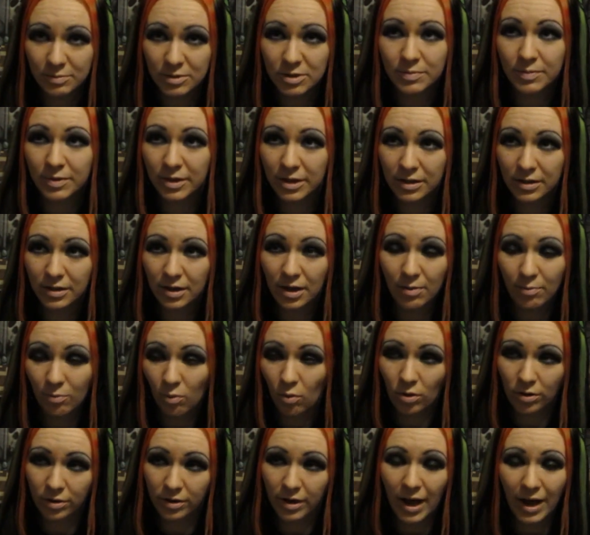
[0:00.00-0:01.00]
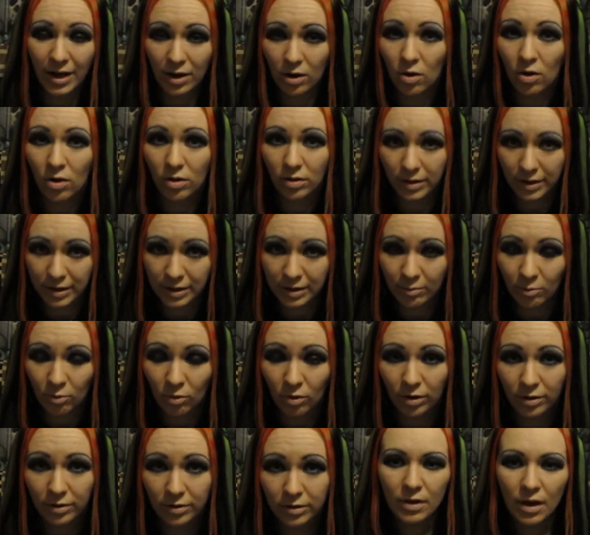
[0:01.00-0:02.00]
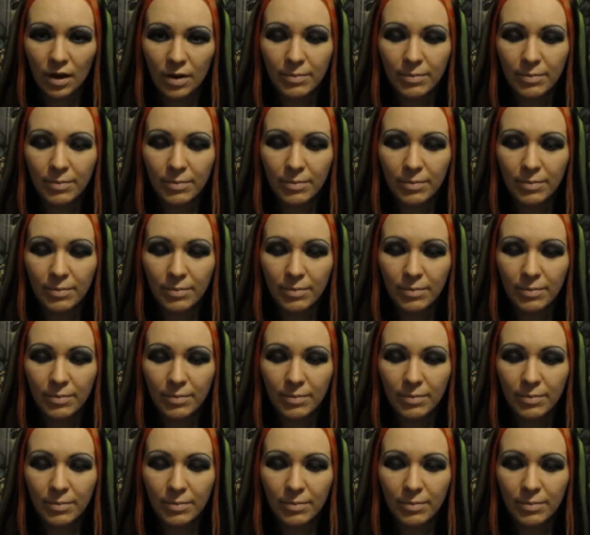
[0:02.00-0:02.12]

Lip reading: to be important at all anymore.